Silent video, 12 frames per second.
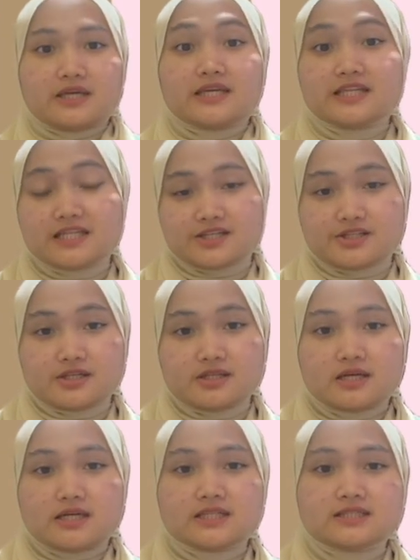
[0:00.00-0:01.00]
Induction.
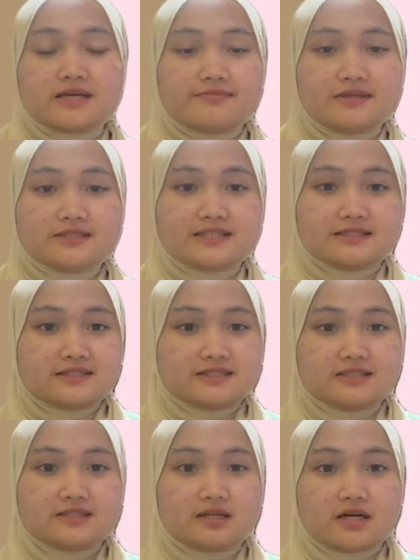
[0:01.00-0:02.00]
Islamic
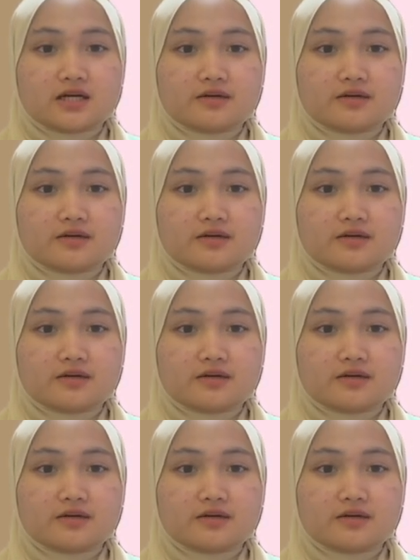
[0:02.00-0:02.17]
scientists